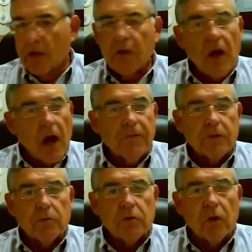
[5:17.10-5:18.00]
The
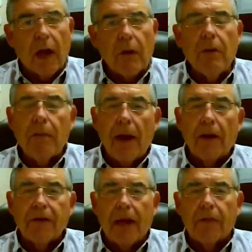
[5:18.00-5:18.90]
conference was cool. I went
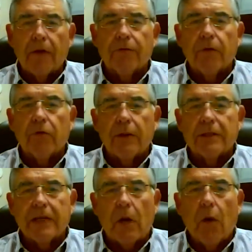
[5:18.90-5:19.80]
down there for a
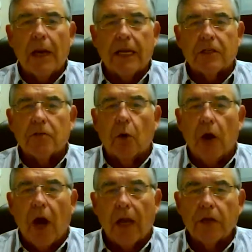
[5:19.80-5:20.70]
reason. I wanted to get some more
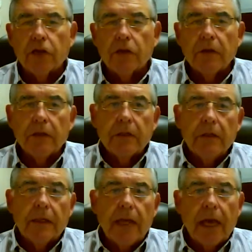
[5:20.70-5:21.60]
knowledge,
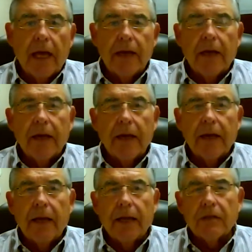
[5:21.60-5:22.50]
and
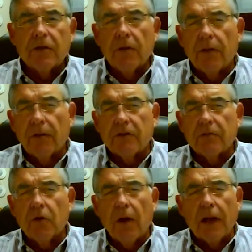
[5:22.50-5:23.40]
so there was
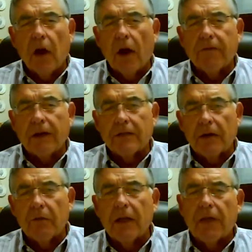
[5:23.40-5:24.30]
some great carve-outs. I
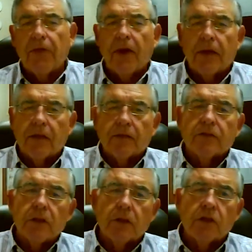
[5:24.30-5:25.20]
really think
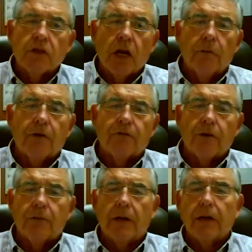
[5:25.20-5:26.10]
this gentleman
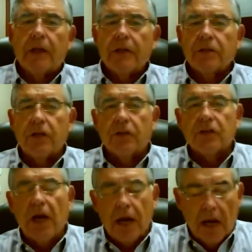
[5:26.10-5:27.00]
from
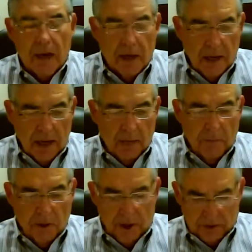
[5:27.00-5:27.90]
Cedars-Sinai had a
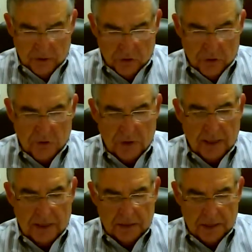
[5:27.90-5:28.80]
bariatric surgery. I
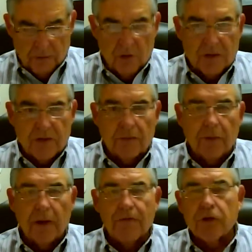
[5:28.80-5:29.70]
think his name was,
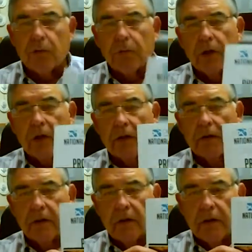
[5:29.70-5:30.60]
my official book,
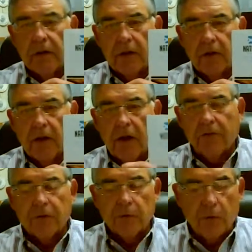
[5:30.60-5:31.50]
the
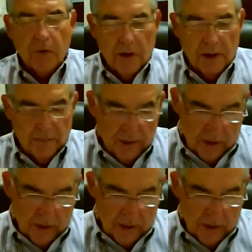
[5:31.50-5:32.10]
conference program.